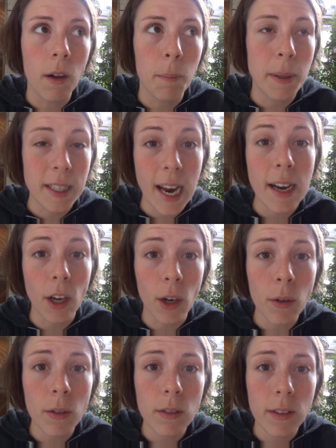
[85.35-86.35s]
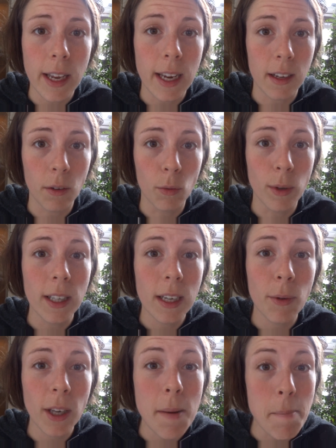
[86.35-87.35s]
potato, like
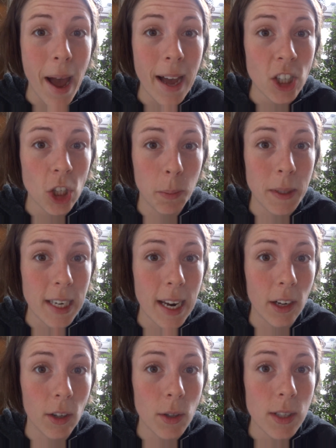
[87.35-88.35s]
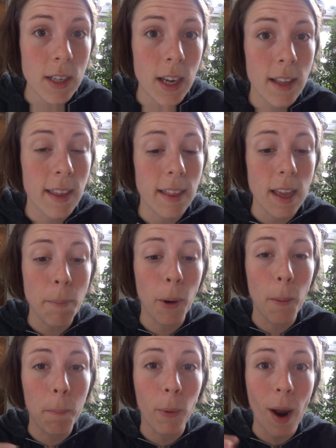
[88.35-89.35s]
really, really mashed potatoes that they
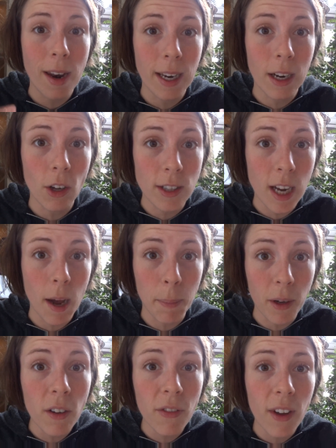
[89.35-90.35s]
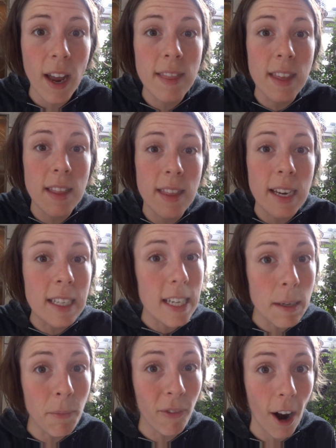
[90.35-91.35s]
put breading on top of, and then they
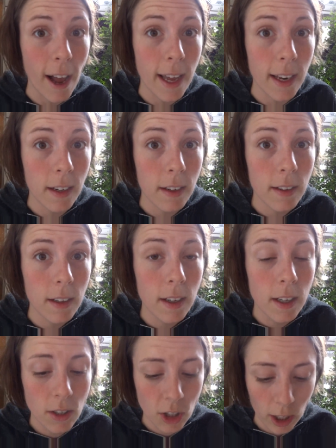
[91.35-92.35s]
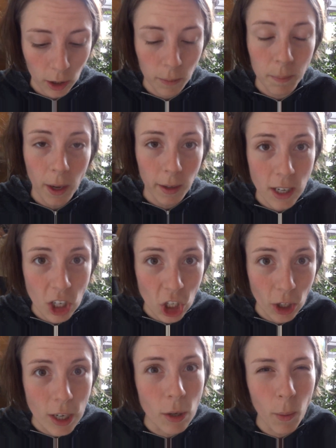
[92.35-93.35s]
deep fry it. So I'm going to
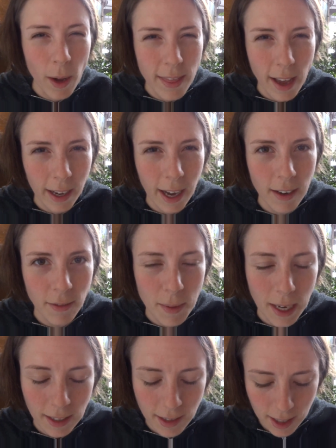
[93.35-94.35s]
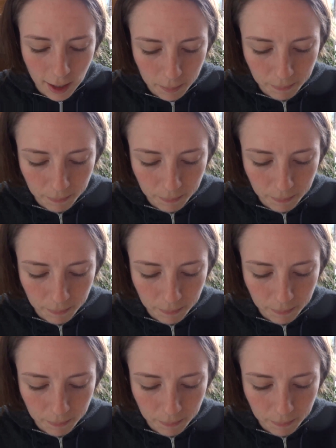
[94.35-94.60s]
show you what that kind of means.